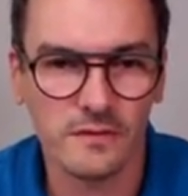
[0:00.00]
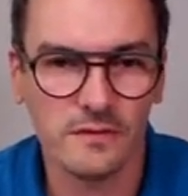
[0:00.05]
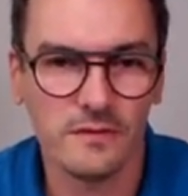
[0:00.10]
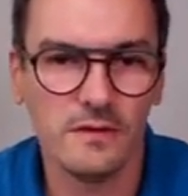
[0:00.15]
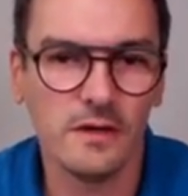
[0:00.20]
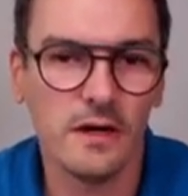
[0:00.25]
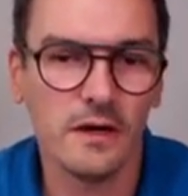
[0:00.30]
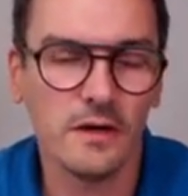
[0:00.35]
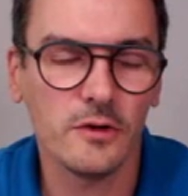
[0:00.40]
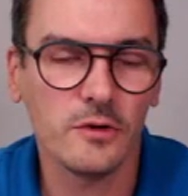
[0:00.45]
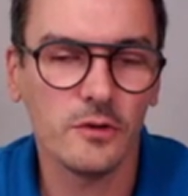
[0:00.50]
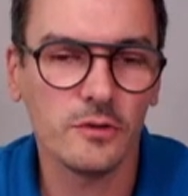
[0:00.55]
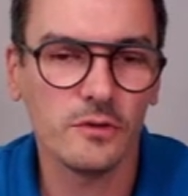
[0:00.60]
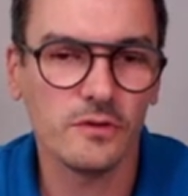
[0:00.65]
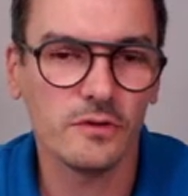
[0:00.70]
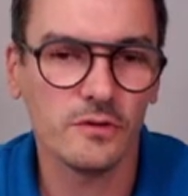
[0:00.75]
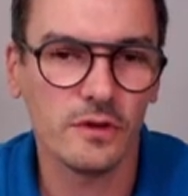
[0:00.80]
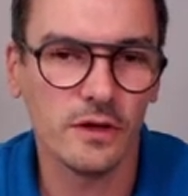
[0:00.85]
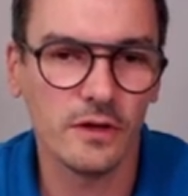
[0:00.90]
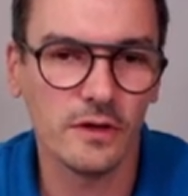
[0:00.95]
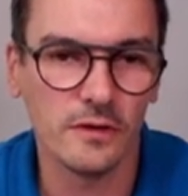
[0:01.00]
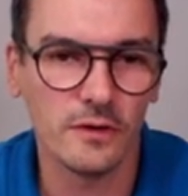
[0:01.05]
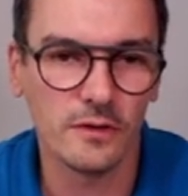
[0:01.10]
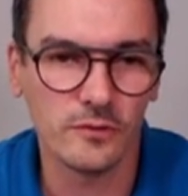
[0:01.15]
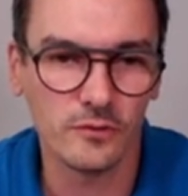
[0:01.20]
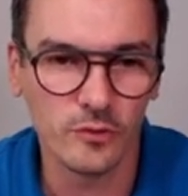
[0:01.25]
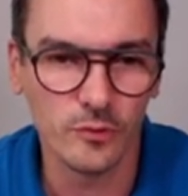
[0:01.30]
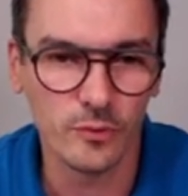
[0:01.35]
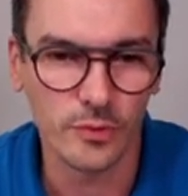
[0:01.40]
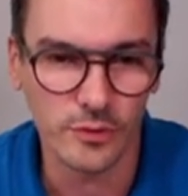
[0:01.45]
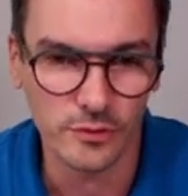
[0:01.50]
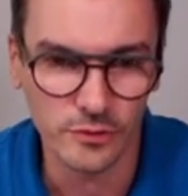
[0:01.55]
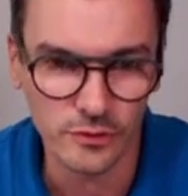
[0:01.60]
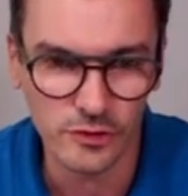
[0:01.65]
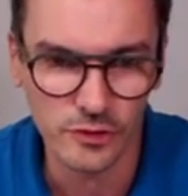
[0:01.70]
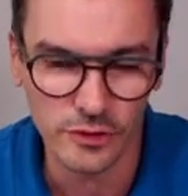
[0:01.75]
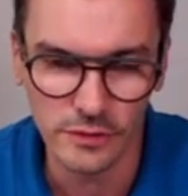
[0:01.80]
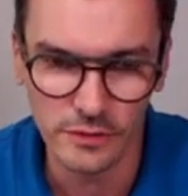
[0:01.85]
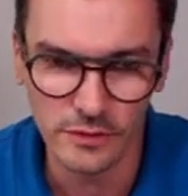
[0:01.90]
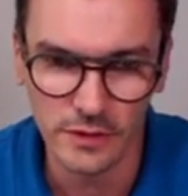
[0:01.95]
scenarios to
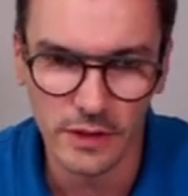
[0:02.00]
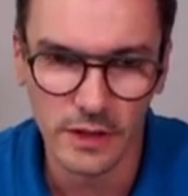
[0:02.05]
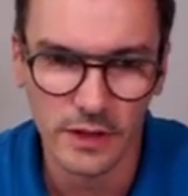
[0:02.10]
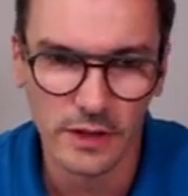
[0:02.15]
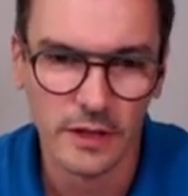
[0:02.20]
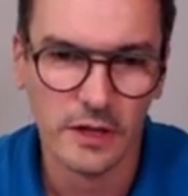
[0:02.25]
production.